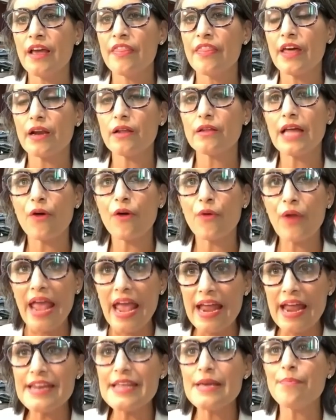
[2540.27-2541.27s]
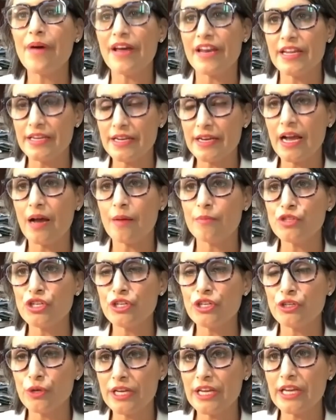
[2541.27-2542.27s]
that allowed anybody to come
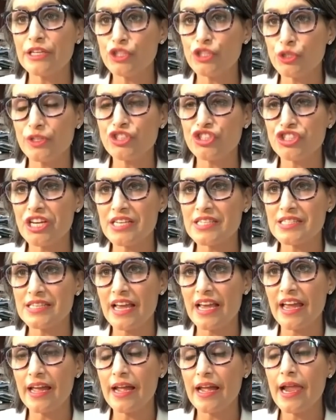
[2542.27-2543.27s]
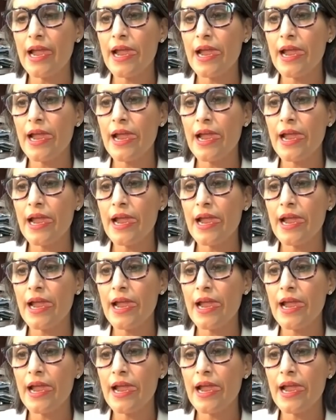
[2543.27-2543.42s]
to into a GSA